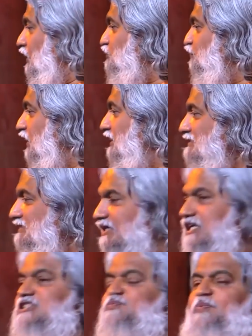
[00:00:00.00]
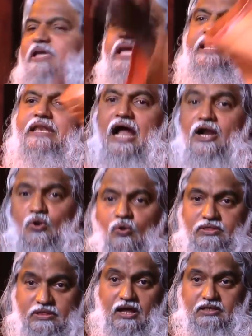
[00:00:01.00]
Spirit. They started speaking in
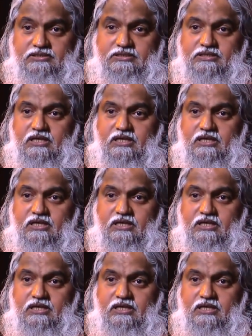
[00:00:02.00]
unknown tongues.